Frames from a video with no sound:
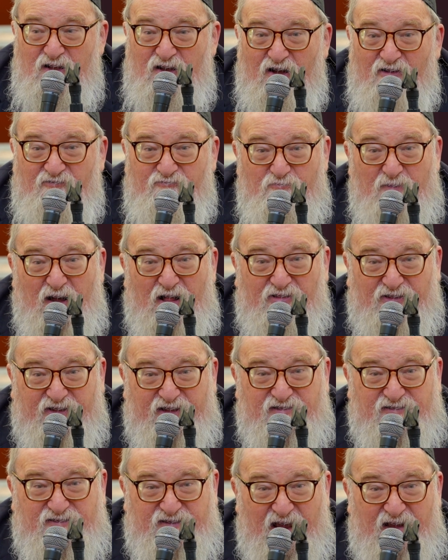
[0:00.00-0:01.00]
of
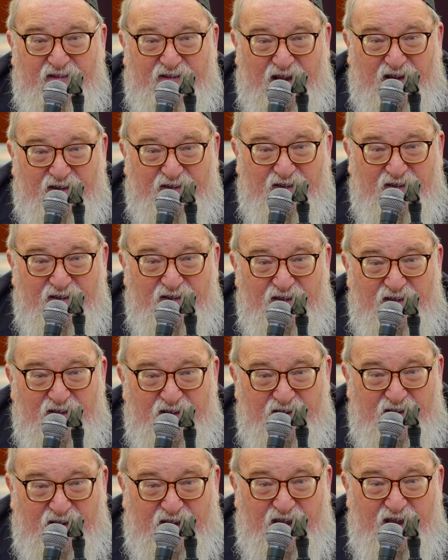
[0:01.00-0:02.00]
Malki Tzedek,
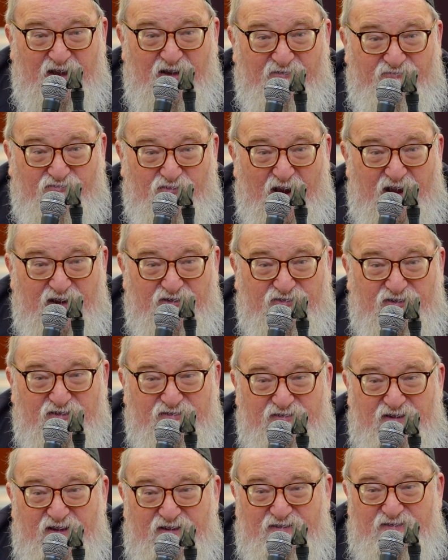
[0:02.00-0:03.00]
king of
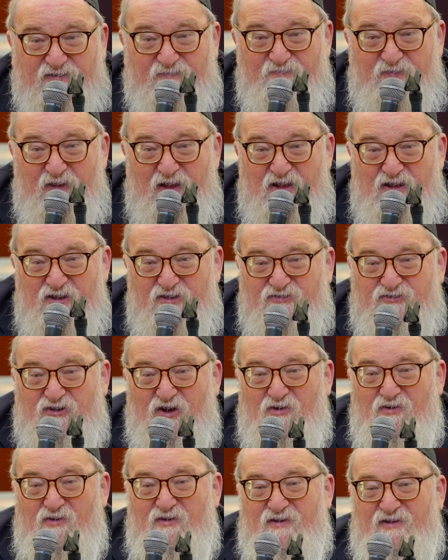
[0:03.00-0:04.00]
righteousness.
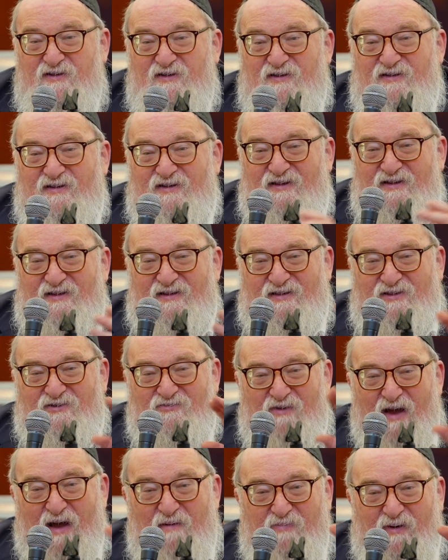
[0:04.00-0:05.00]
So the
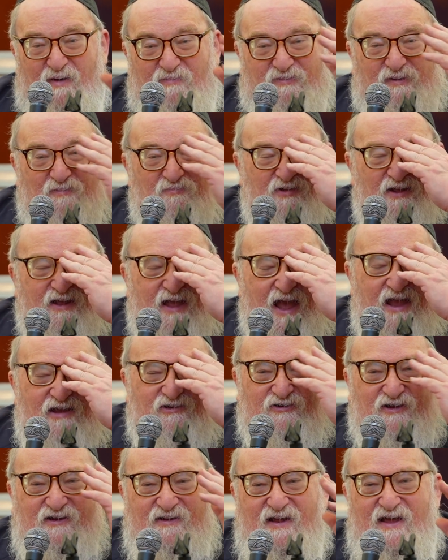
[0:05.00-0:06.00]
Rambam's
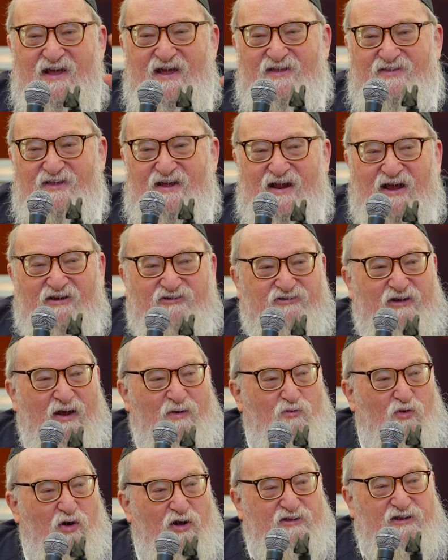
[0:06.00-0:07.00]
implication that
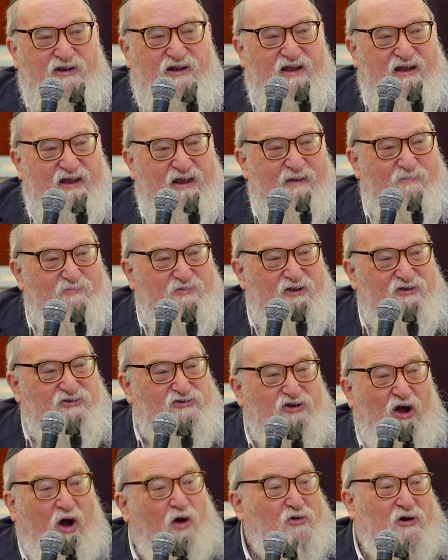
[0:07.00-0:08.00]
Hashem wanted to keep this
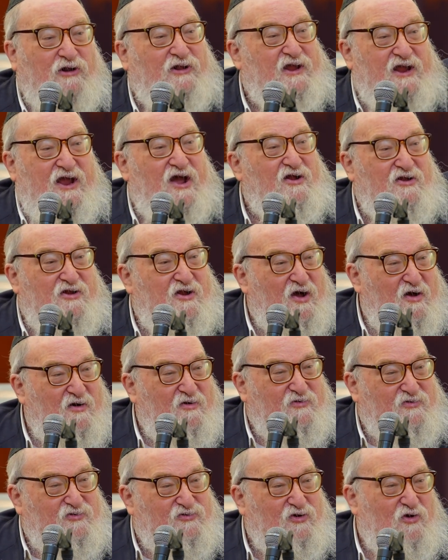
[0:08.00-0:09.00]
totally
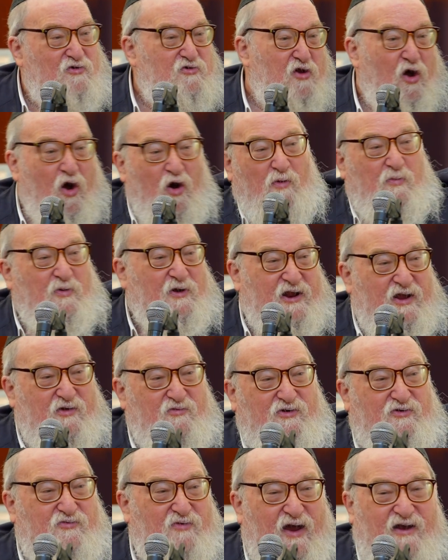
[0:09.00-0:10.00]
unknown so nobody
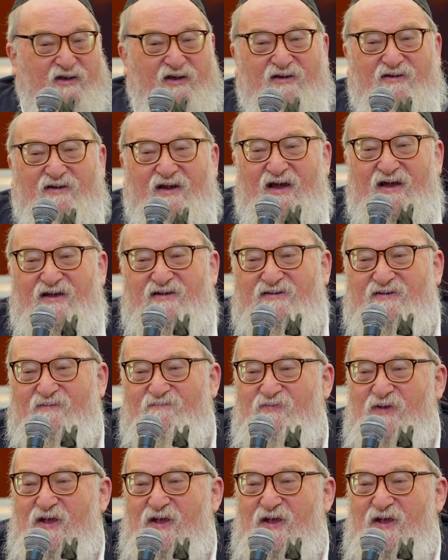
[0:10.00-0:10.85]
would recognize